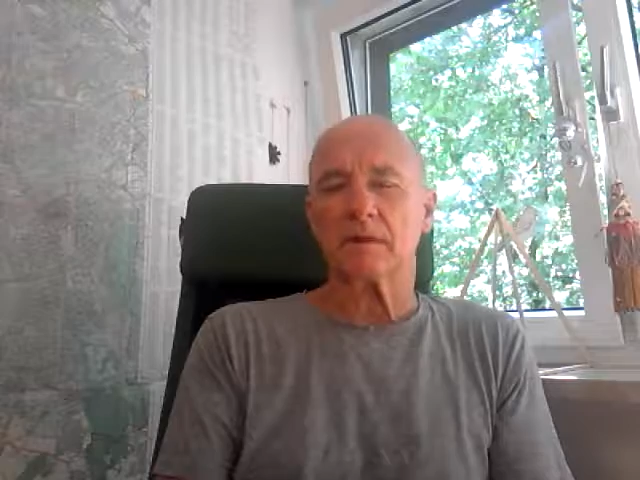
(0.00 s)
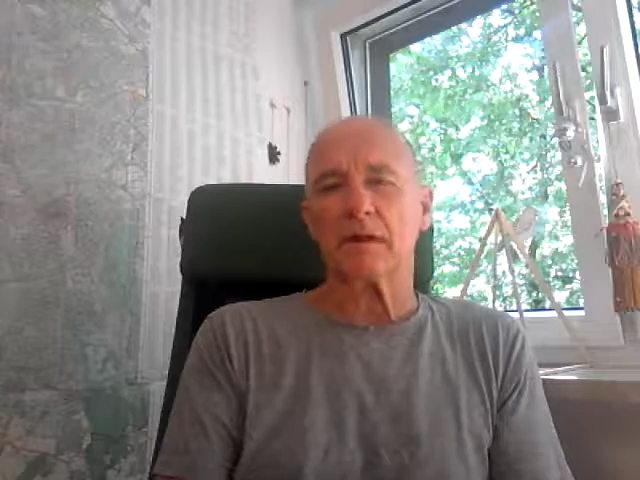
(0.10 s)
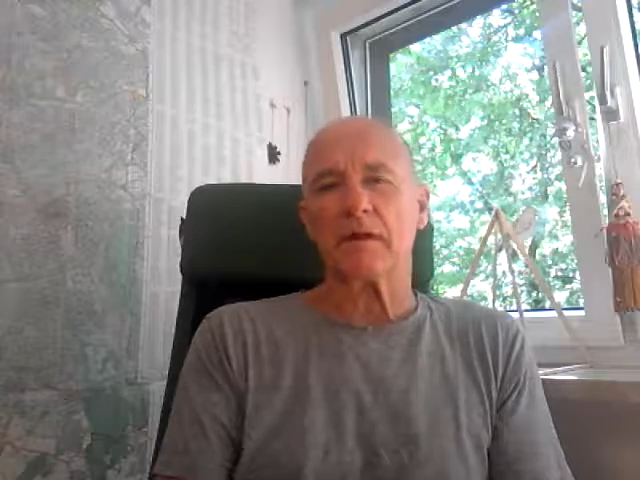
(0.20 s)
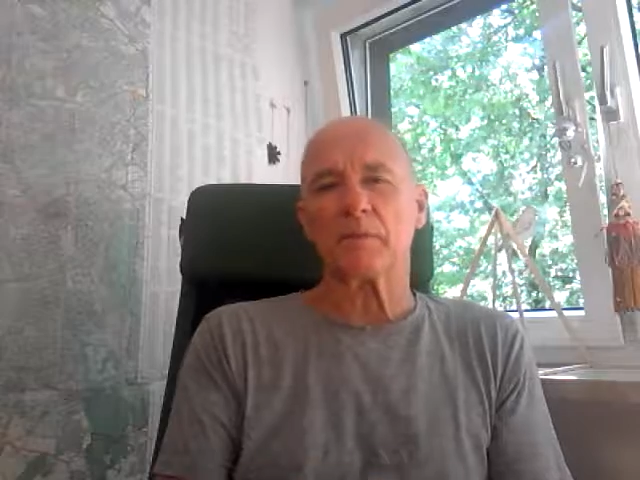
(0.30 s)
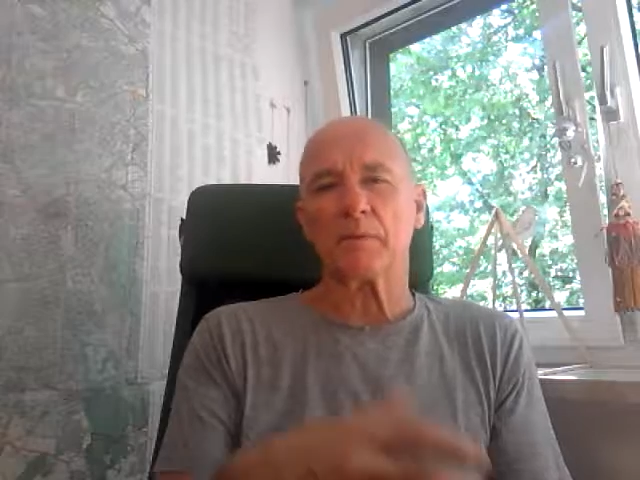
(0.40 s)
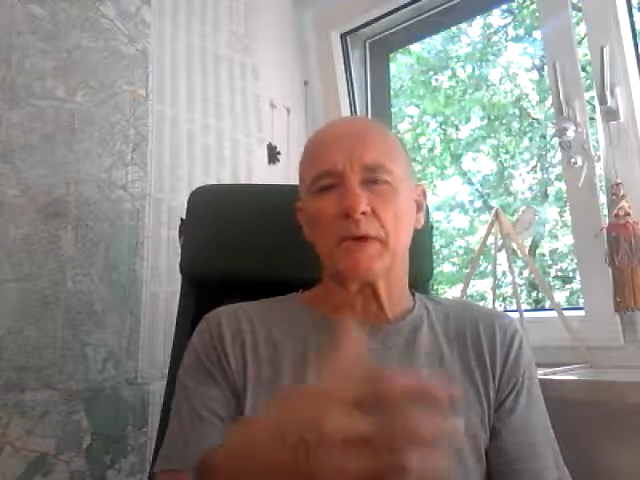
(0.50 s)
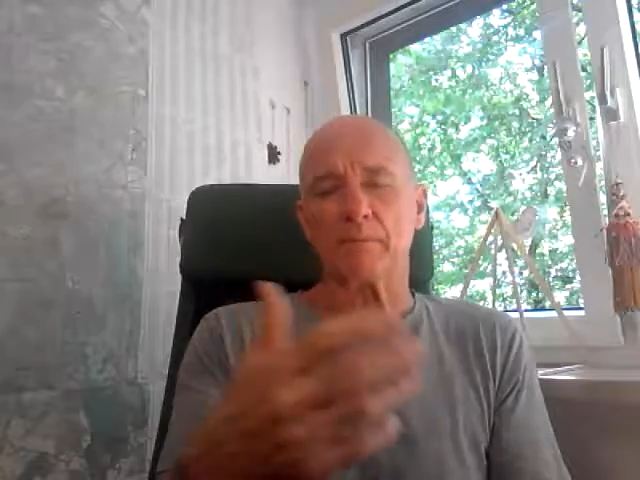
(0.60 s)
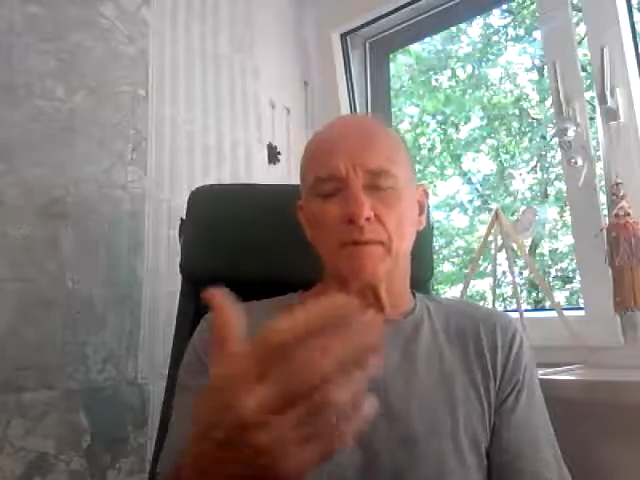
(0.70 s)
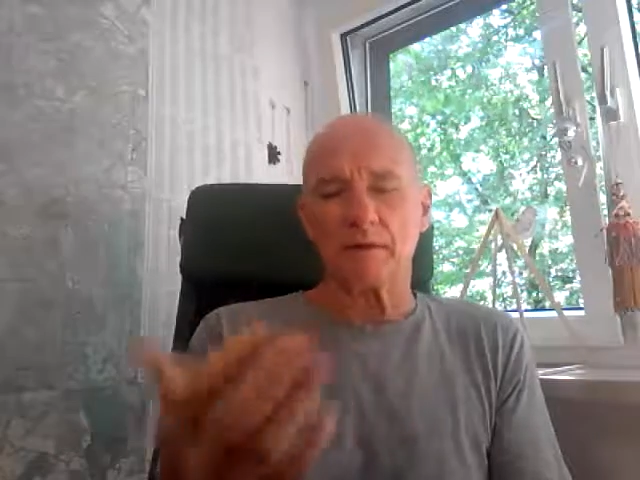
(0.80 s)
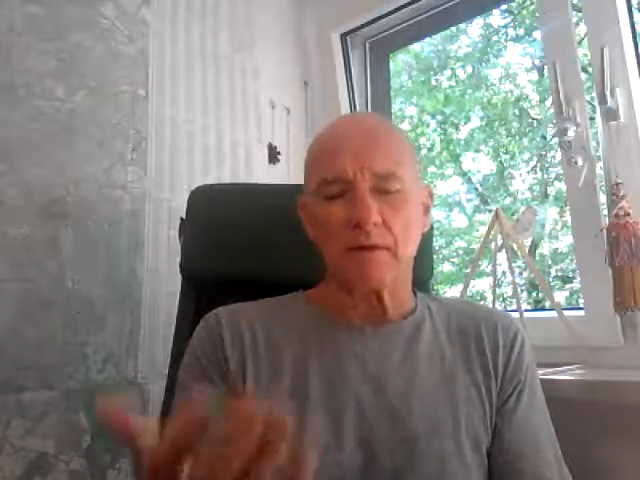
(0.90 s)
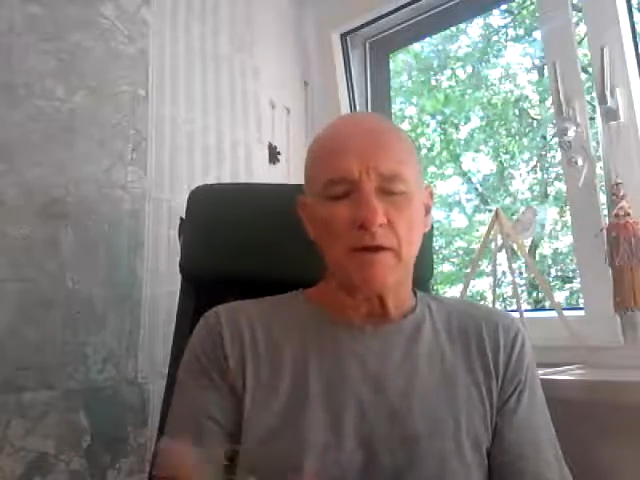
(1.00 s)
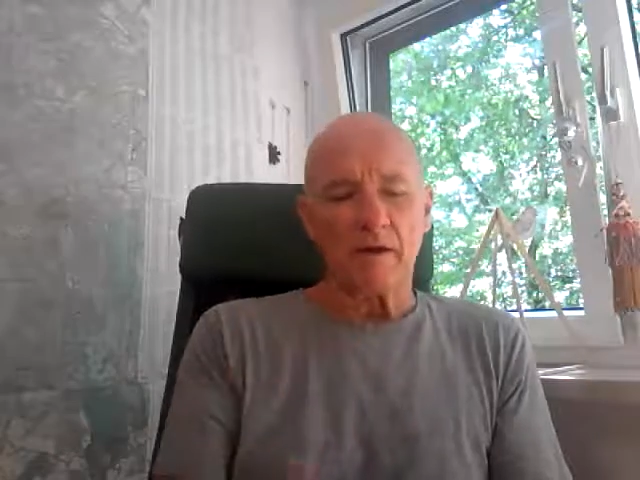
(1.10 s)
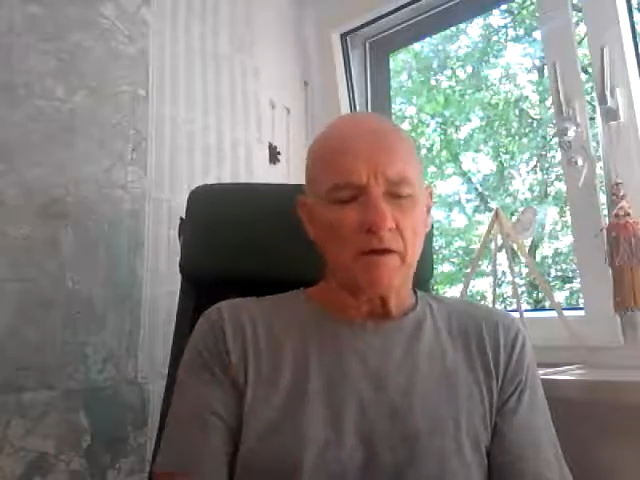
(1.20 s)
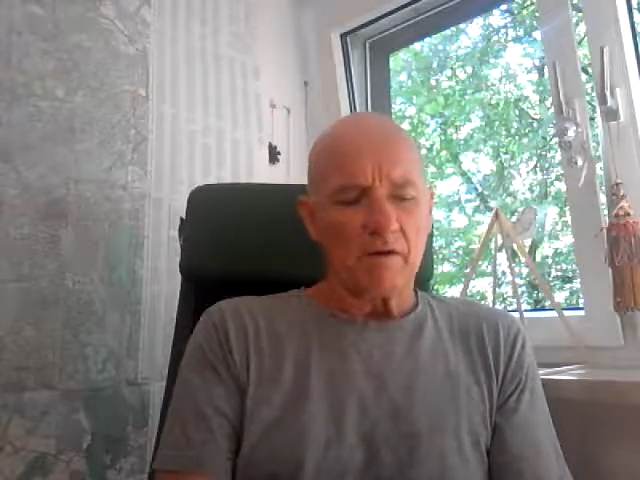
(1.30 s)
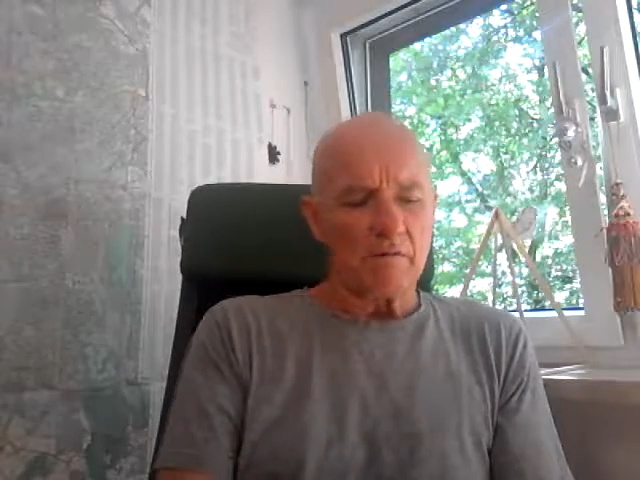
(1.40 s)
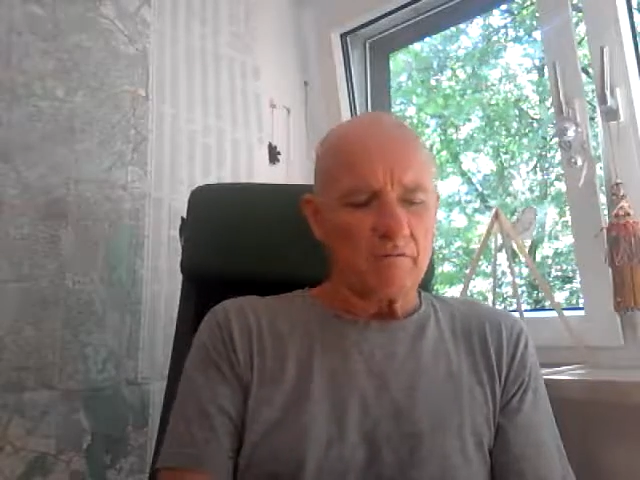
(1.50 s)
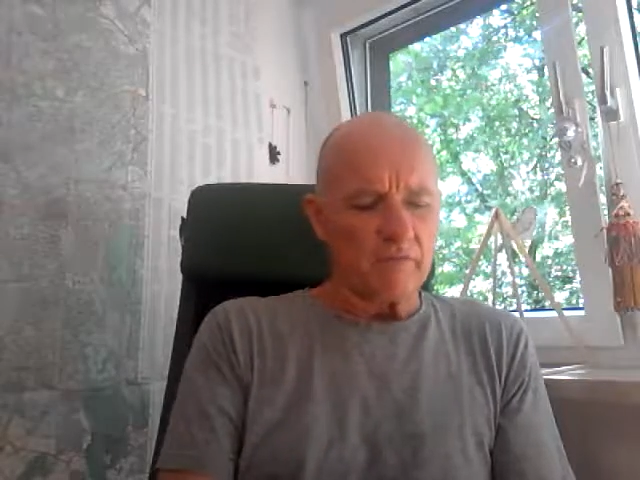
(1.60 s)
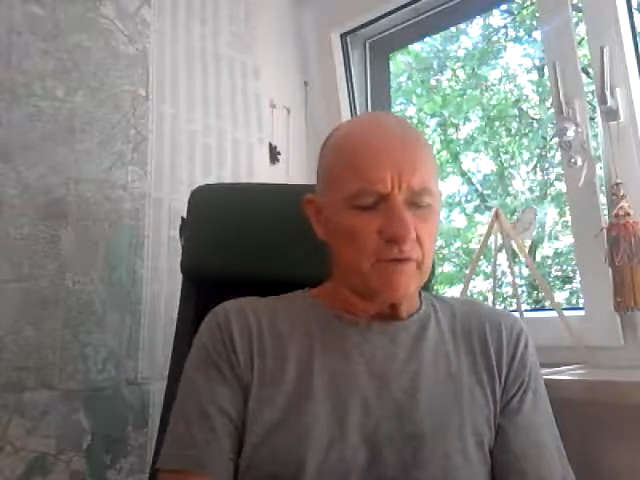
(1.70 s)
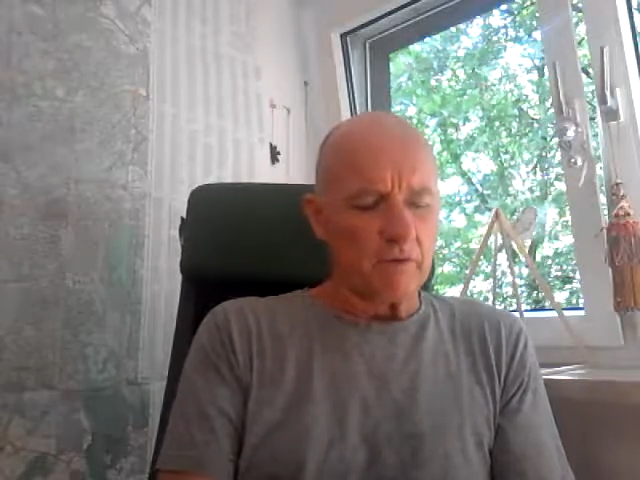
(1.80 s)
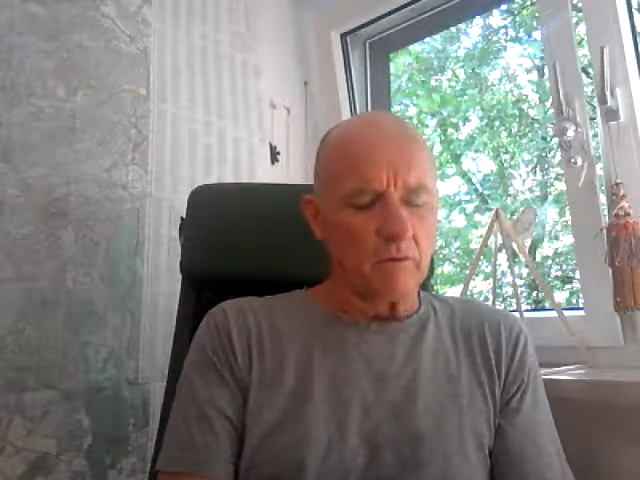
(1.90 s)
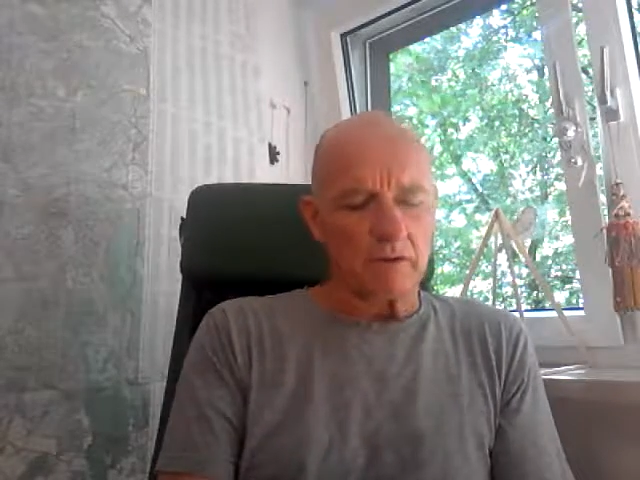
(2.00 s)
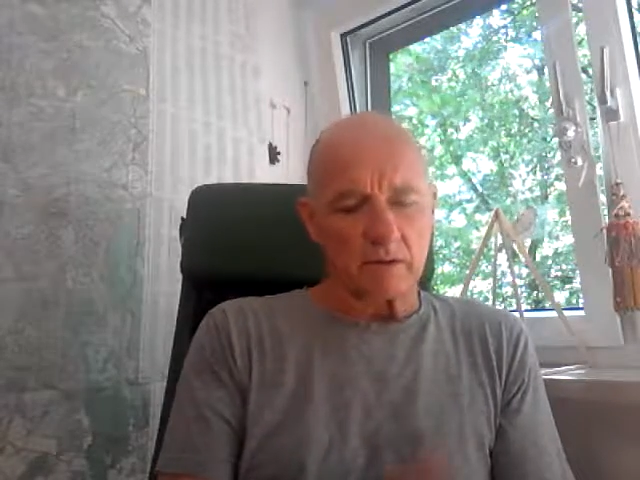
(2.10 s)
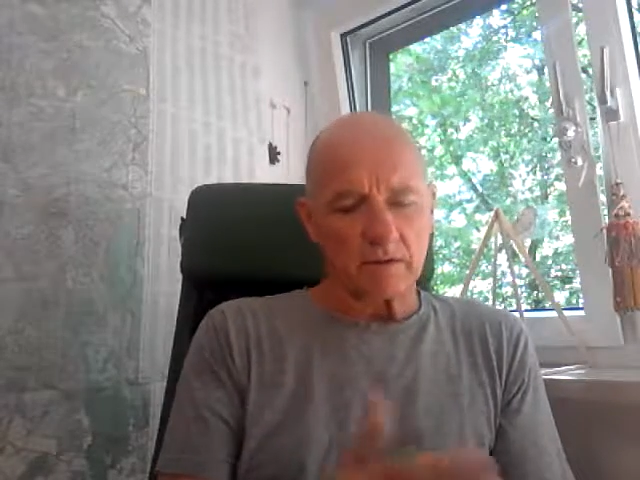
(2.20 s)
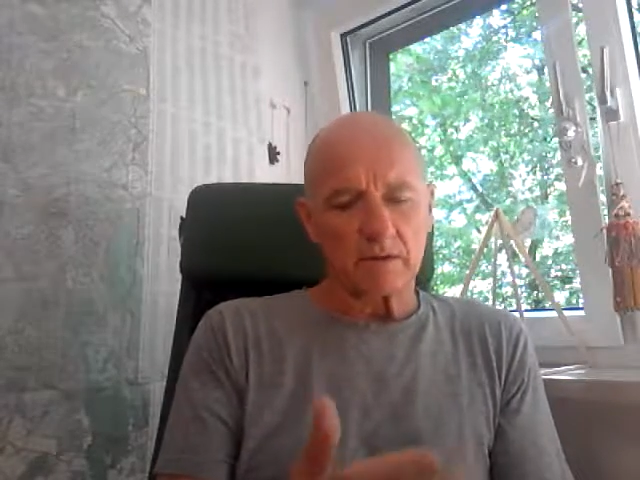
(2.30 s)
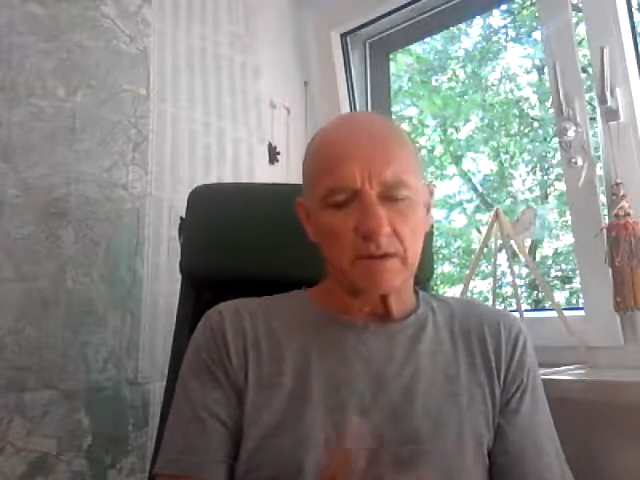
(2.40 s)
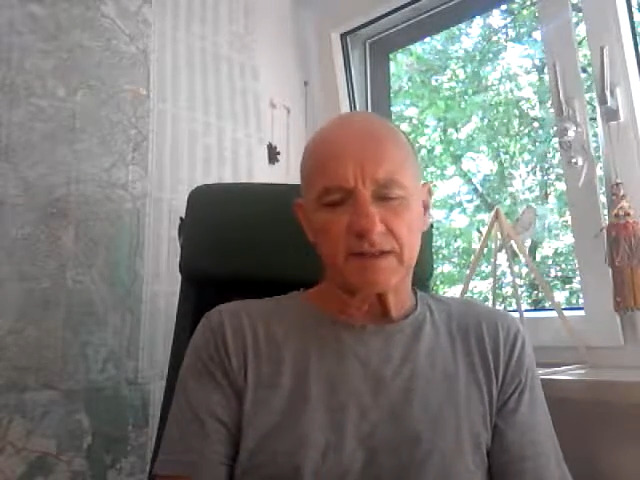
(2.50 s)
I help people view and